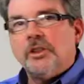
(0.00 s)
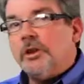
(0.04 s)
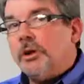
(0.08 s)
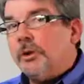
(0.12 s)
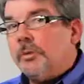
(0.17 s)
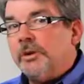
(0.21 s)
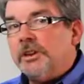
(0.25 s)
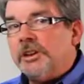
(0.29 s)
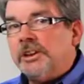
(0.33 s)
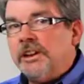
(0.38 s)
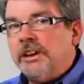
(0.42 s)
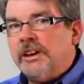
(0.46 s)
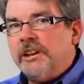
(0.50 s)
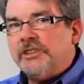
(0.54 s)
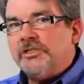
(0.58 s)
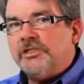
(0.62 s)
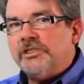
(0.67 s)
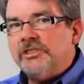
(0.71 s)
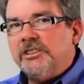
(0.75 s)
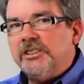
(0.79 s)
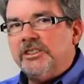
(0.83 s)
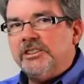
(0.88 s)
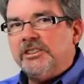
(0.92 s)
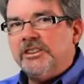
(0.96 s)
Although we
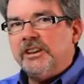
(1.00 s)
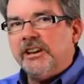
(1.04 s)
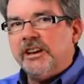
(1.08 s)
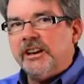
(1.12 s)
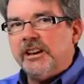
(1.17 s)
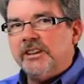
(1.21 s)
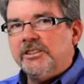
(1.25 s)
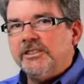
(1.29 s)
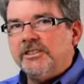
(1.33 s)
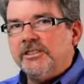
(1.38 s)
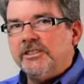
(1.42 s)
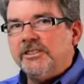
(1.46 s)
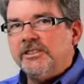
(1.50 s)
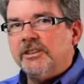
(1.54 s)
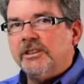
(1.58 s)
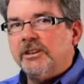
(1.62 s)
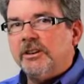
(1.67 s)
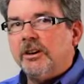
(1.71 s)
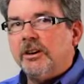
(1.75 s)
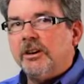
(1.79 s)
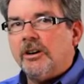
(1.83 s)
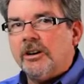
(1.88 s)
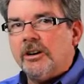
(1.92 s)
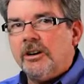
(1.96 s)
can't see it yet,
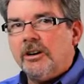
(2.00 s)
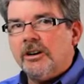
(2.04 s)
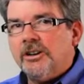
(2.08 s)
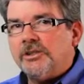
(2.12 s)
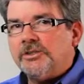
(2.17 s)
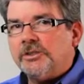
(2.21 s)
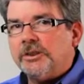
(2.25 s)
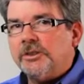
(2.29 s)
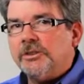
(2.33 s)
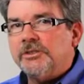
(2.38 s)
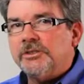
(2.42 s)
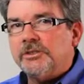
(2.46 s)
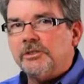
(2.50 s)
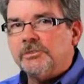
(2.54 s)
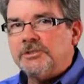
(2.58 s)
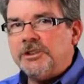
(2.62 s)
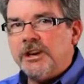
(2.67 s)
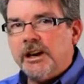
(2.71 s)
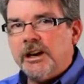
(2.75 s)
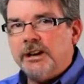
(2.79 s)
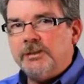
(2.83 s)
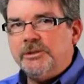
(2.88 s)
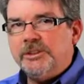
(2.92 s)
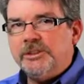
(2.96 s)
there are also some
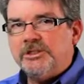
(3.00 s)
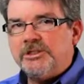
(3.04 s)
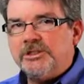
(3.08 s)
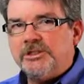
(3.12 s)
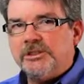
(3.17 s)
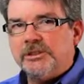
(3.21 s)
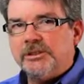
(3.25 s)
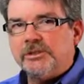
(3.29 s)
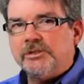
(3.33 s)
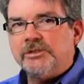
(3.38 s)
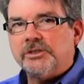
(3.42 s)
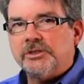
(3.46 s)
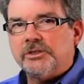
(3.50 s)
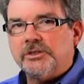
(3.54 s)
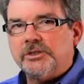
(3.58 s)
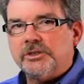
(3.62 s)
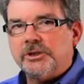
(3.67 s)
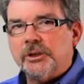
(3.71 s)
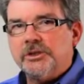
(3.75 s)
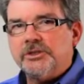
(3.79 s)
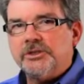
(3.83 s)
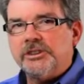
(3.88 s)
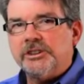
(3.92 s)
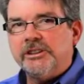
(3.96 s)
timing shifts
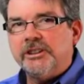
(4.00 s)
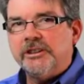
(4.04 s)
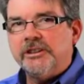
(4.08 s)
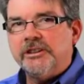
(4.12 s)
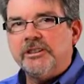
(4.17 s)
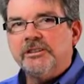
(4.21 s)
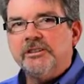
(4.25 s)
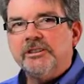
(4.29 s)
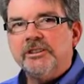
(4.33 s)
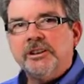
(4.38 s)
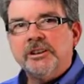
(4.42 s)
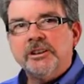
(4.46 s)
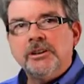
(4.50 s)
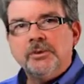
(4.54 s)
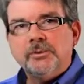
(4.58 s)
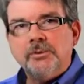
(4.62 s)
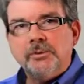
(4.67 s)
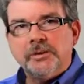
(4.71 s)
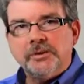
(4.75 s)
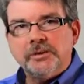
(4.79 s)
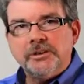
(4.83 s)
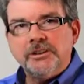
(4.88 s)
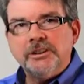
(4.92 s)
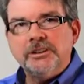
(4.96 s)
associated
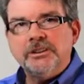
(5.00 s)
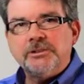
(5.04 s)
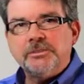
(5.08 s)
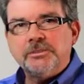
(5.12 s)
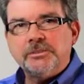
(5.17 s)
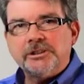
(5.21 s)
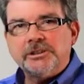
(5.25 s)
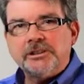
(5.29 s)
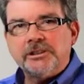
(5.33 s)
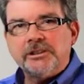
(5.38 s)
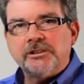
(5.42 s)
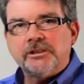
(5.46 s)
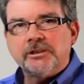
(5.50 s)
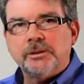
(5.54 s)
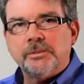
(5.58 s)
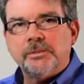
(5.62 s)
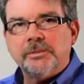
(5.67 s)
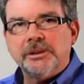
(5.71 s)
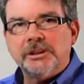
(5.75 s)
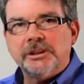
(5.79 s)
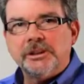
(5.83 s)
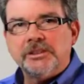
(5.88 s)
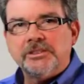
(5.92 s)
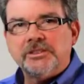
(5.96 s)
with these
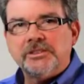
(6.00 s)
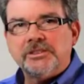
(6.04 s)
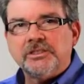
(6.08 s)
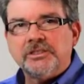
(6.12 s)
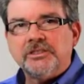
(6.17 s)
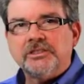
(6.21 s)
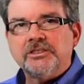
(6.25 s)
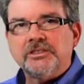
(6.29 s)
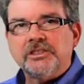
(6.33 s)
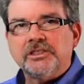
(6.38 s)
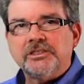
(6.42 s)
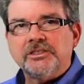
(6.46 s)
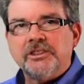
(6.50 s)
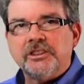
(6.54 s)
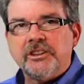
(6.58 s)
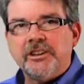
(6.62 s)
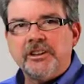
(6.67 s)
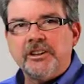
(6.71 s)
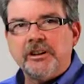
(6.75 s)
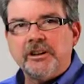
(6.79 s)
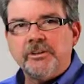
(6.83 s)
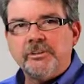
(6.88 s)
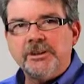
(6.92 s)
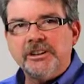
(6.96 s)
particular bits since
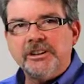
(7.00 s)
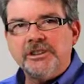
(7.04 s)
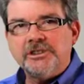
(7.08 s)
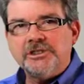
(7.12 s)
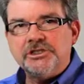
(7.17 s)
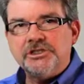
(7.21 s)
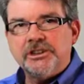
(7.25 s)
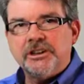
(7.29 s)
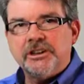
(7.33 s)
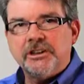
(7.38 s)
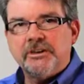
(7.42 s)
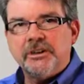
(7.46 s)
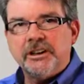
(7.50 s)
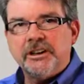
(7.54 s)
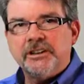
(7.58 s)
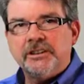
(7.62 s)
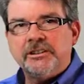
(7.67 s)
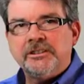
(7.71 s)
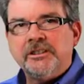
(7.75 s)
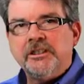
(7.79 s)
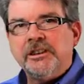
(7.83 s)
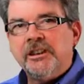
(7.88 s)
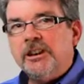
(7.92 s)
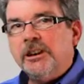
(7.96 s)
they are being
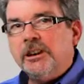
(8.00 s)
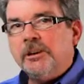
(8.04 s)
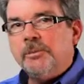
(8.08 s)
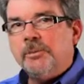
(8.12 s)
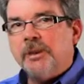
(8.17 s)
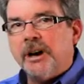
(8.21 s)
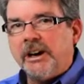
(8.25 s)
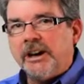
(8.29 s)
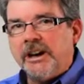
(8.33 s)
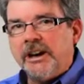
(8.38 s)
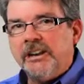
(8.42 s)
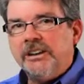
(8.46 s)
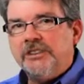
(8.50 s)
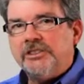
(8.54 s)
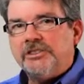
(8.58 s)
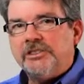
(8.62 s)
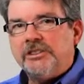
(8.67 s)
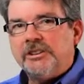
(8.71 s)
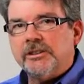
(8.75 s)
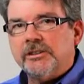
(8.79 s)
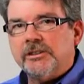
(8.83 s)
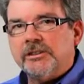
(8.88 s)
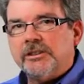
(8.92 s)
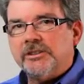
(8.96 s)
generated by
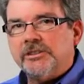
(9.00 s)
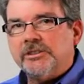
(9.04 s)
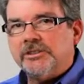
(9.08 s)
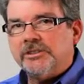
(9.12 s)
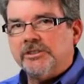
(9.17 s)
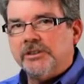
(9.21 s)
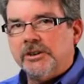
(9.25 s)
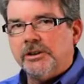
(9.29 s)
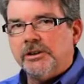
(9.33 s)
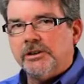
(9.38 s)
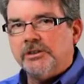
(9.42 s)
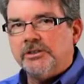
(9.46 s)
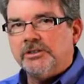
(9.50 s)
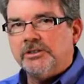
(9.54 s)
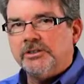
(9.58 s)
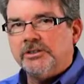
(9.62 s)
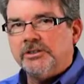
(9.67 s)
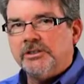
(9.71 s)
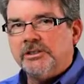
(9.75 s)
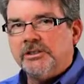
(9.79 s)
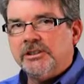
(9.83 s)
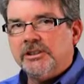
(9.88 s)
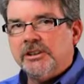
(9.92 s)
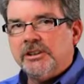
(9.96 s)
asynchronous
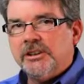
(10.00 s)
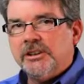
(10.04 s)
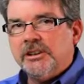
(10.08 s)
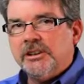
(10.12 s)
nodes.